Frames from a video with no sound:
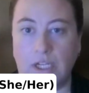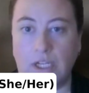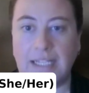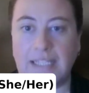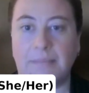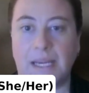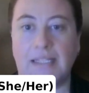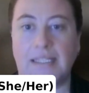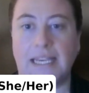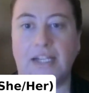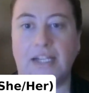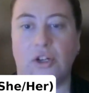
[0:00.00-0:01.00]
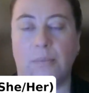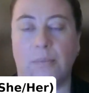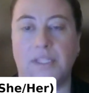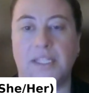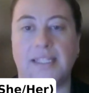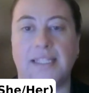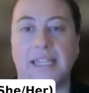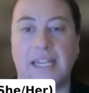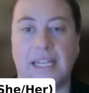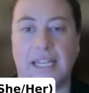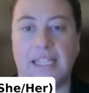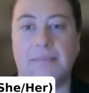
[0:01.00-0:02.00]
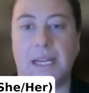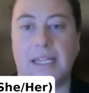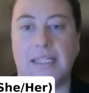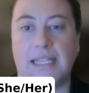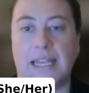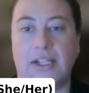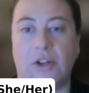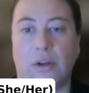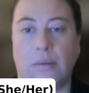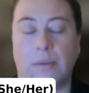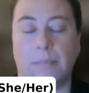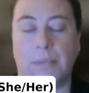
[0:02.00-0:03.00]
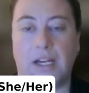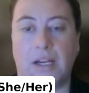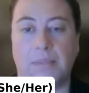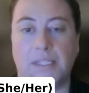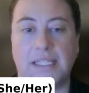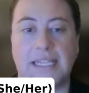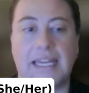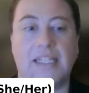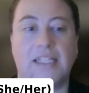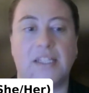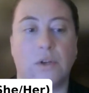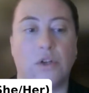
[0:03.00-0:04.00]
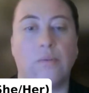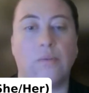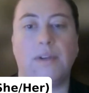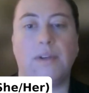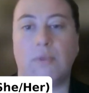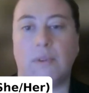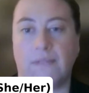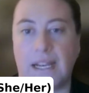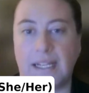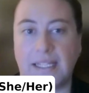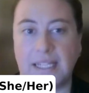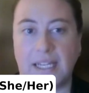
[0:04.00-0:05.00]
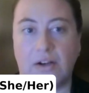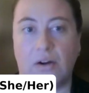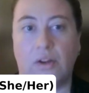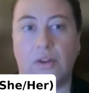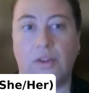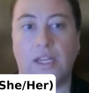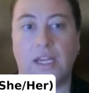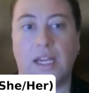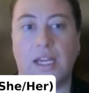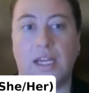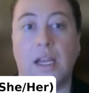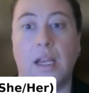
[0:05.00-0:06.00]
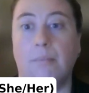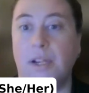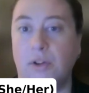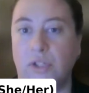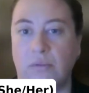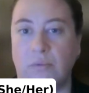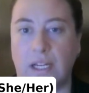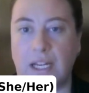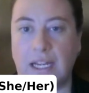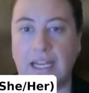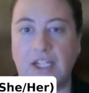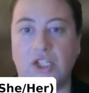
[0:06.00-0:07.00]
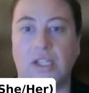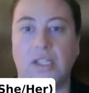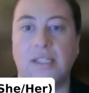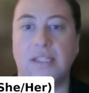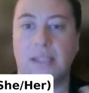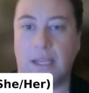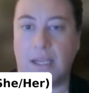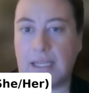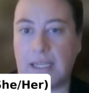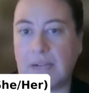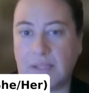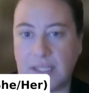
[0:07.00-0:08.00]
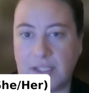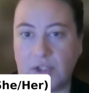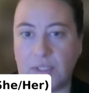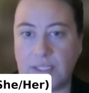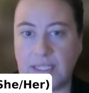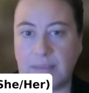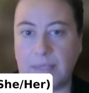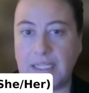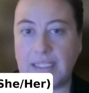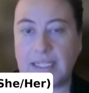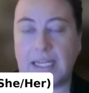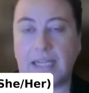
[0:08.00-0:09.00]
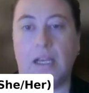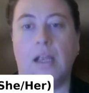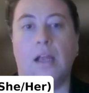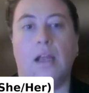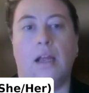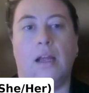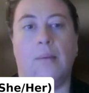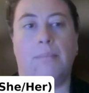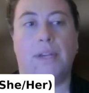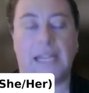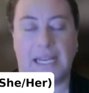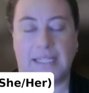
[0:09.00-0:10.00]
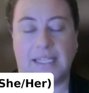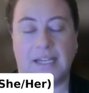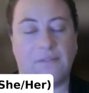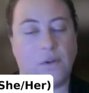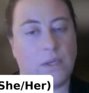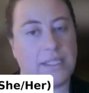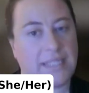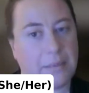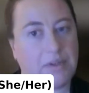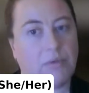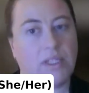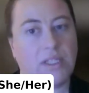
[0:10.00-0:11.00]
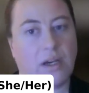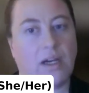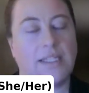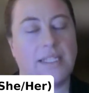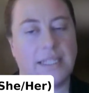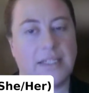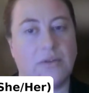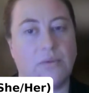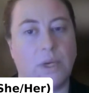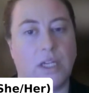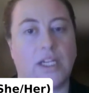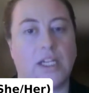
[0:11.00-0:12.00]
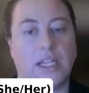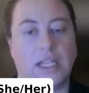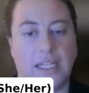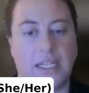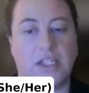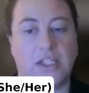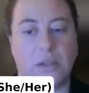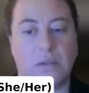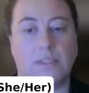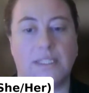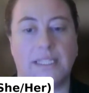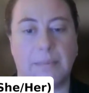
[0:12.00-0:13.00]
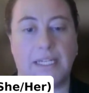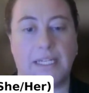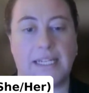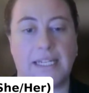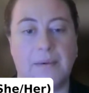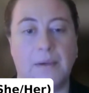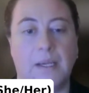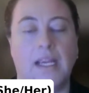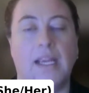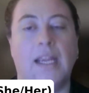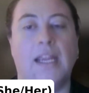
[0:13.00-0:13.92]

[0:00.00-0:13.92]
you need to maintain your competency, you need to maintain your being up to date. So it could be reflecting on the building regulations counts as your CPD. But yes, if you are semi-retired and still working, you need to do CPD.